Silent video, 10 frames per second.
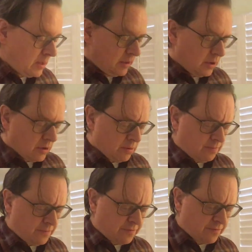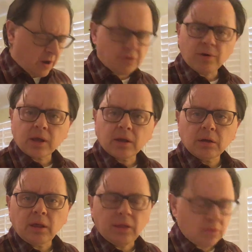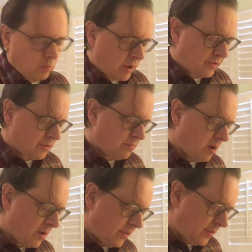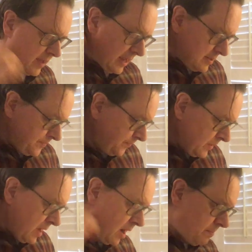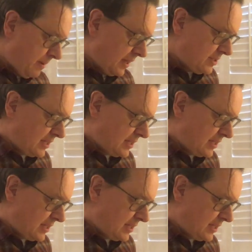near Frederick in the western part of the state. On page